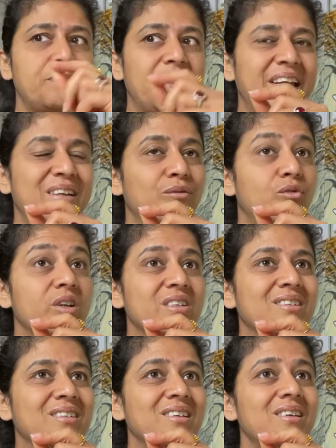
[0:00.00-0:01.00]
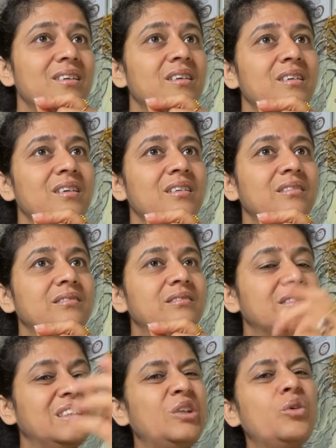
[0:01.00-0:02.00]
plain water.
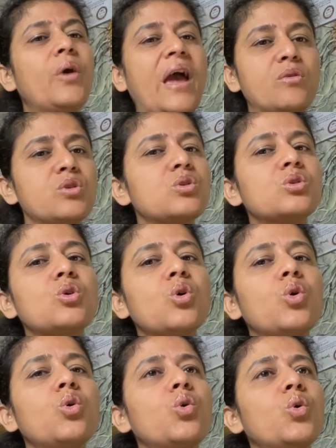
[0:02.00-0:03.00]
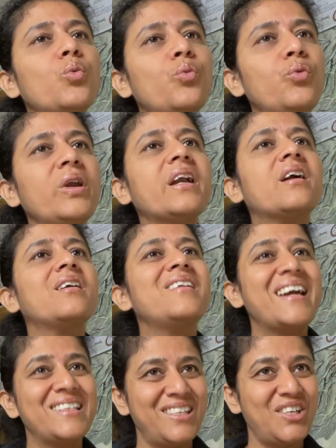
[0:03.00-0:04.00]
You have so weak
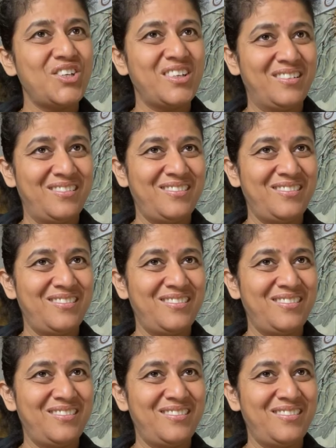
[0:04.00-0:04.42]
digestion.